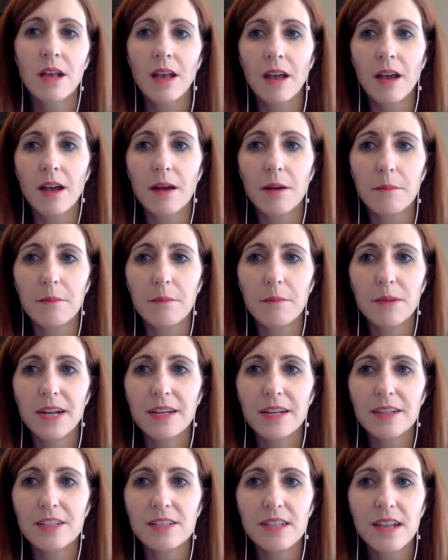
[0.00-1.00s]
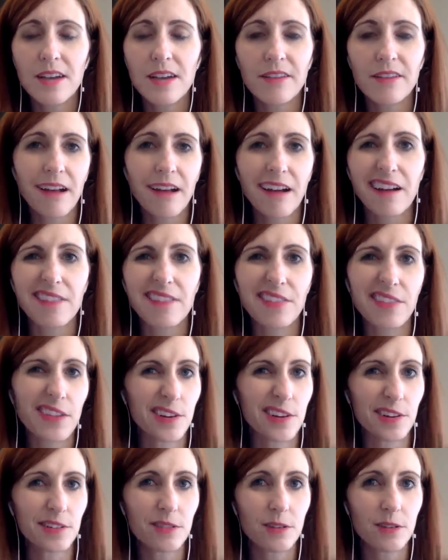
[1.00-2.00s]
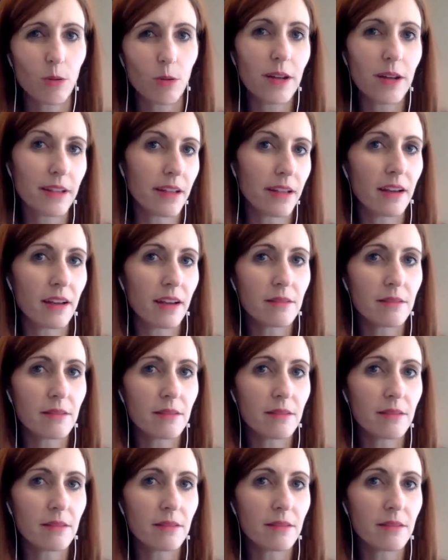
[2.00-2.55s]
But I just haven't gotten there quite yet.